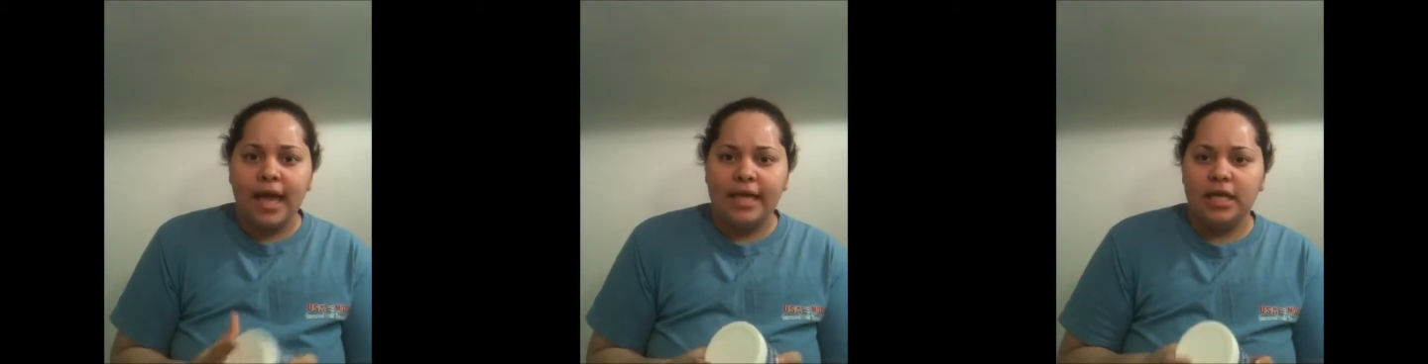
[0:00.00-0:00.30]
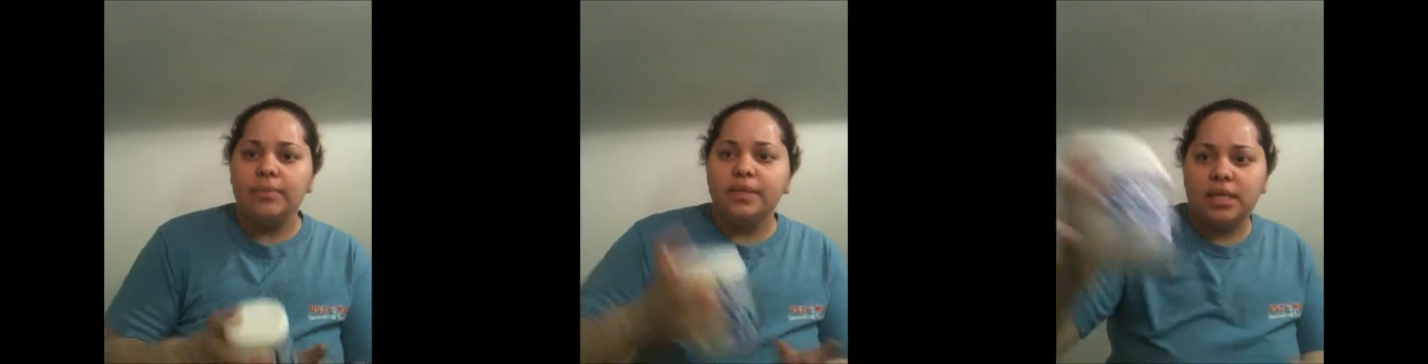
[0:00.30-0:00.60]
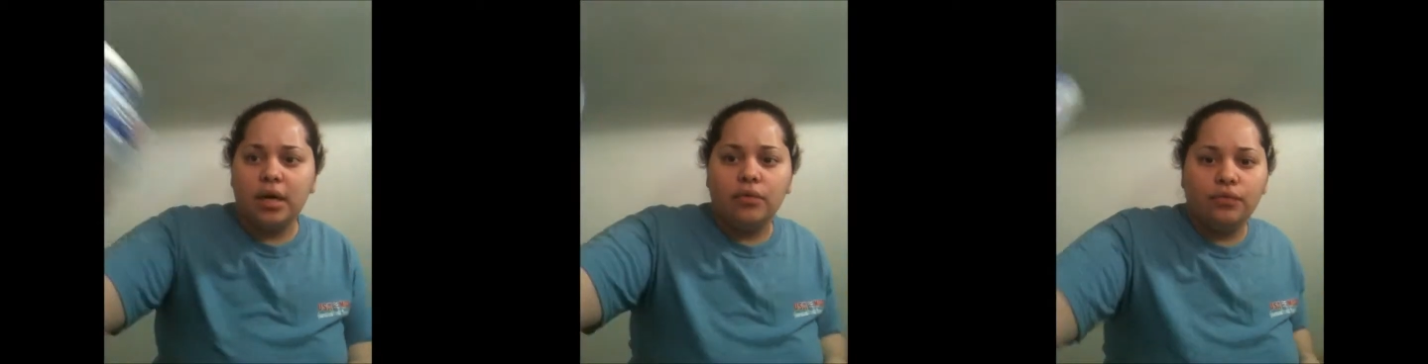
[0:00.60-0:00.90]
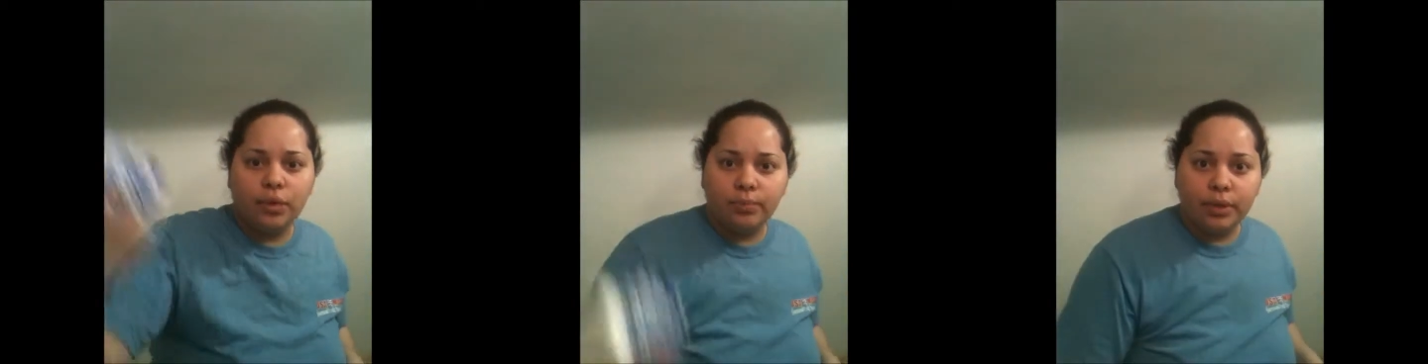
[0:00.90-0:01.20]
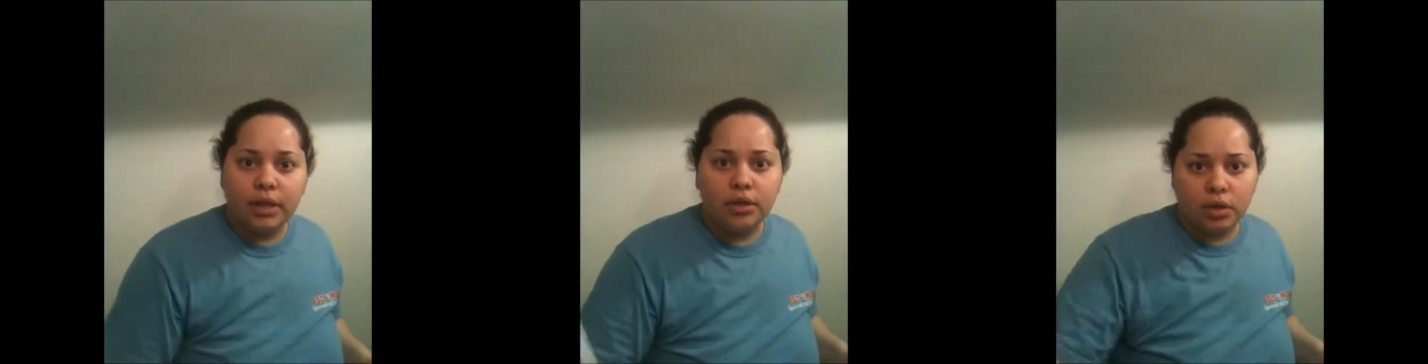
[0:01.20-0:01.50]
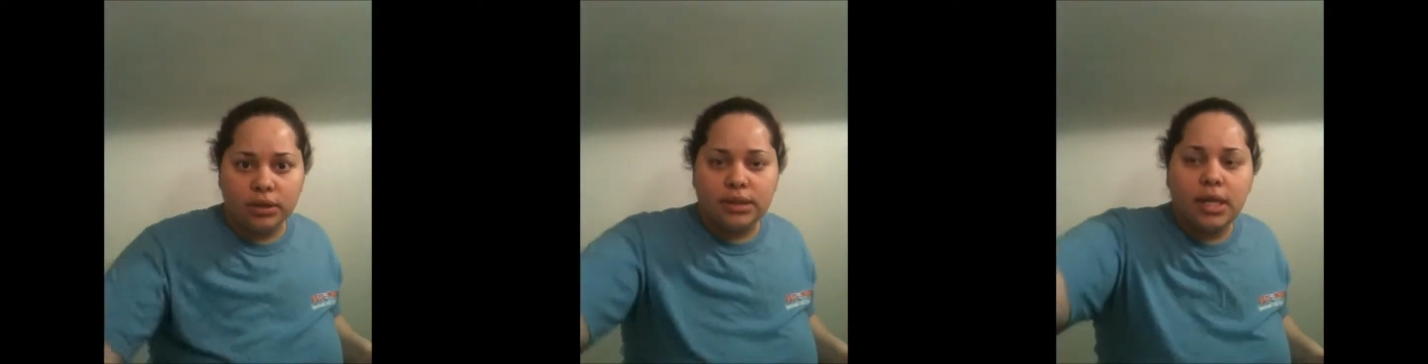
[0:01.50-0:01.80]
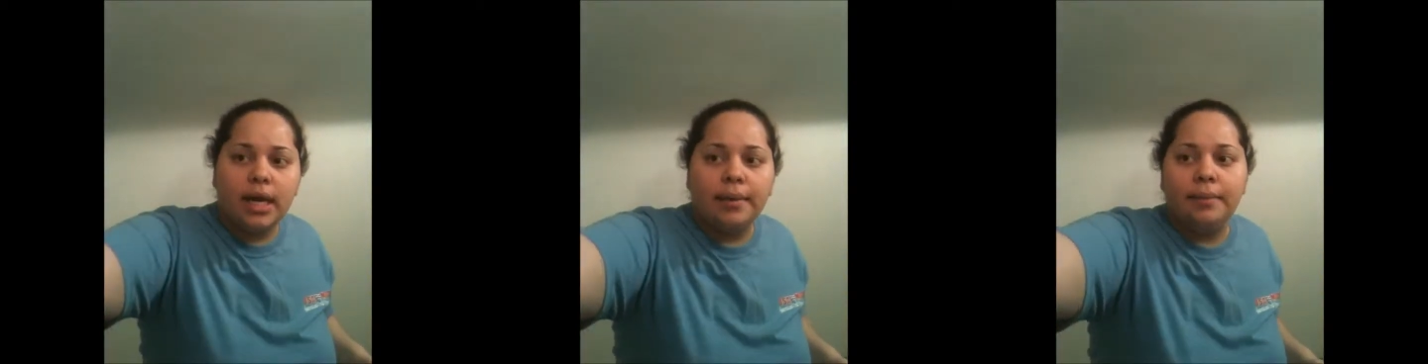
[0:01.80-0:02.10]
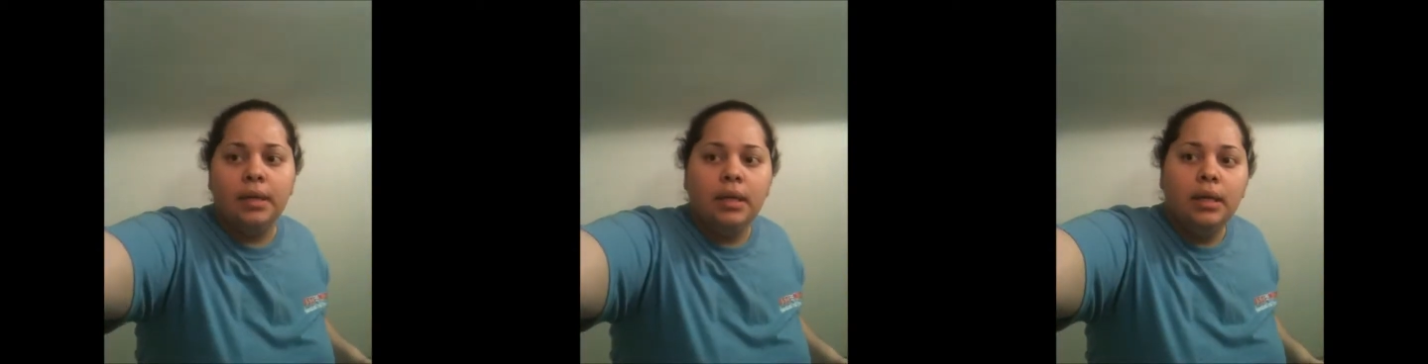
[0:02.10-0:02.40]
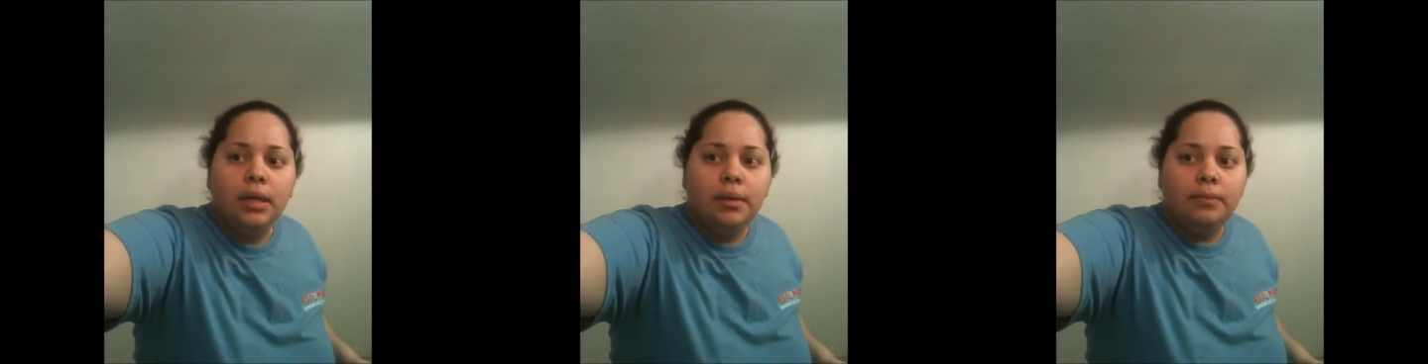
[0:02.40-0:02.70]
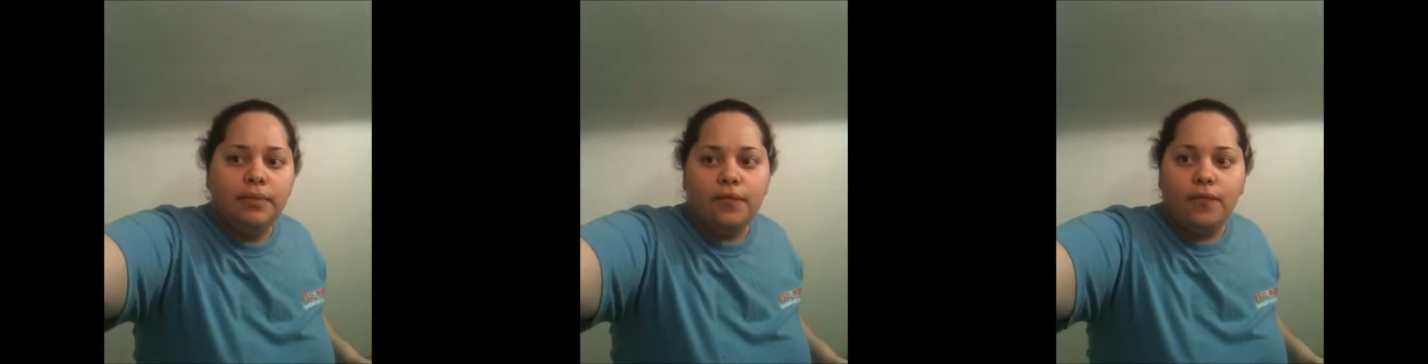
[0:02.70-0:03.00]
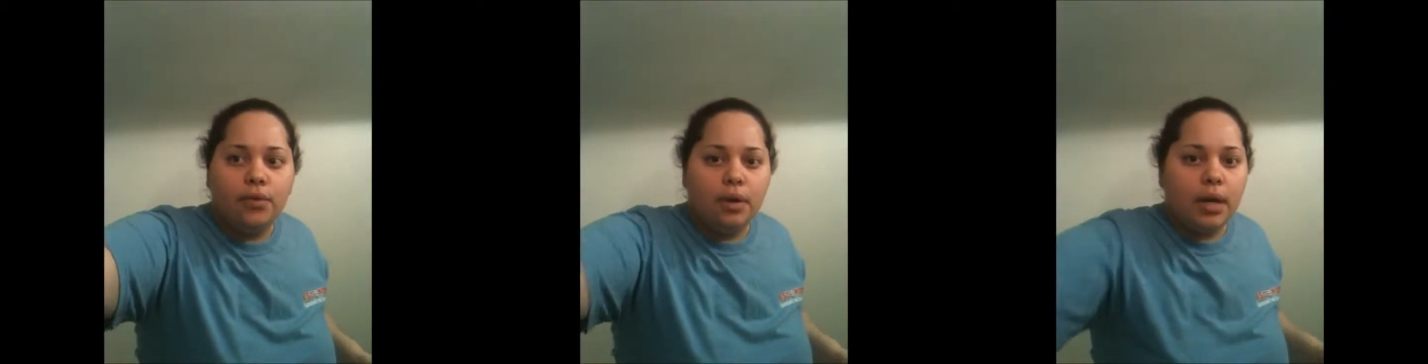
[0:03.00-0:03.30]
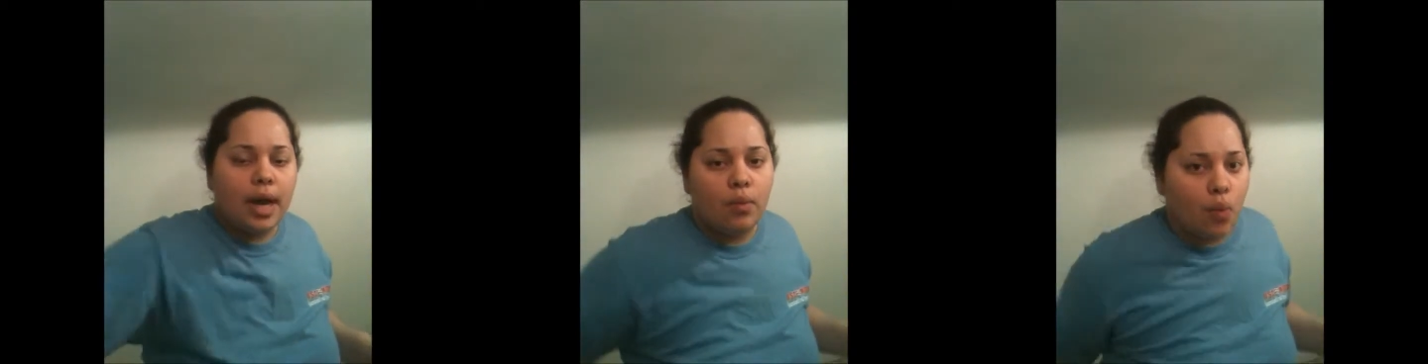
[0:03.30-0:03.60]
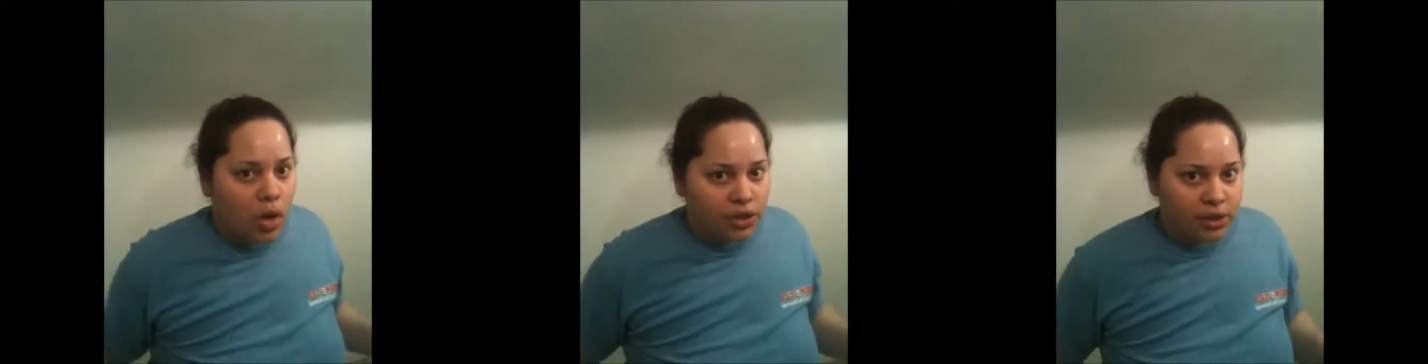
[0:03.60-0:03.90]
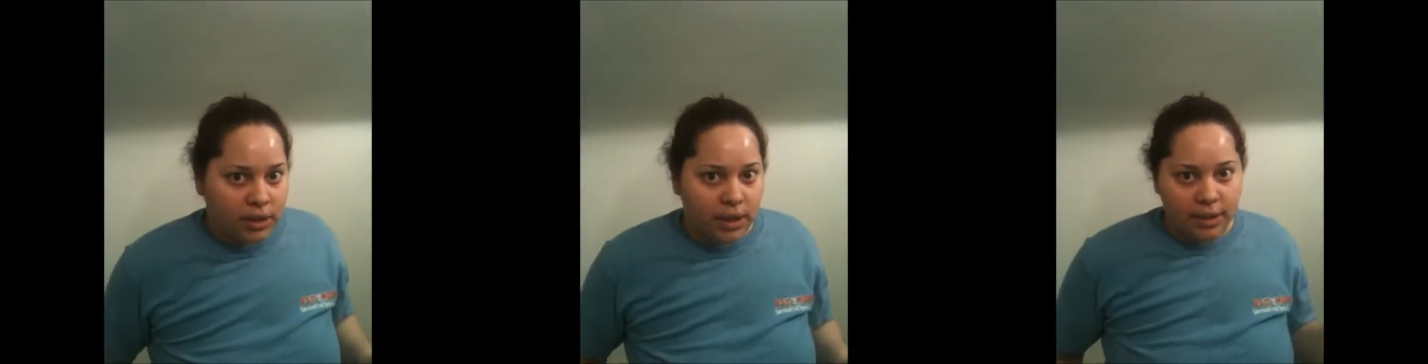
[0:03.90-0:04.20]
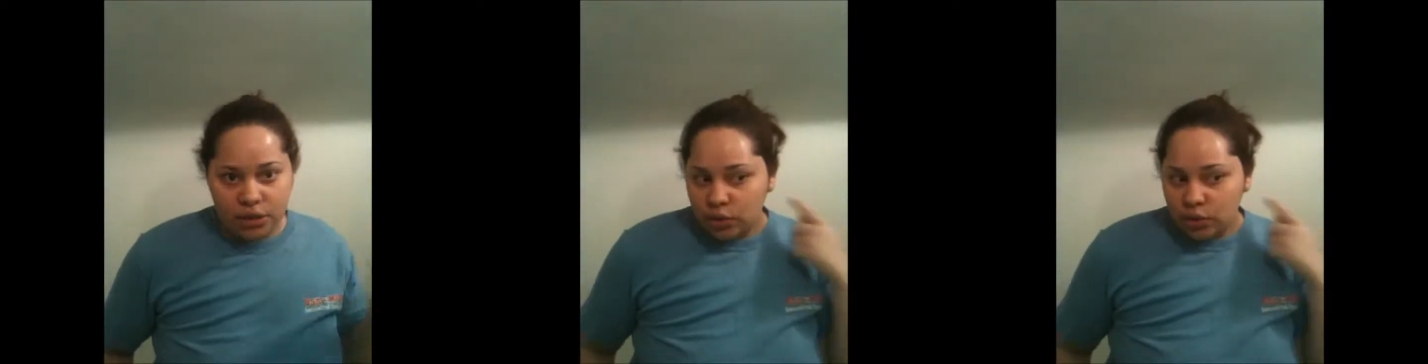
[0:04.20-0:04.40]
I keep it down for a pretty long time before I wash it again.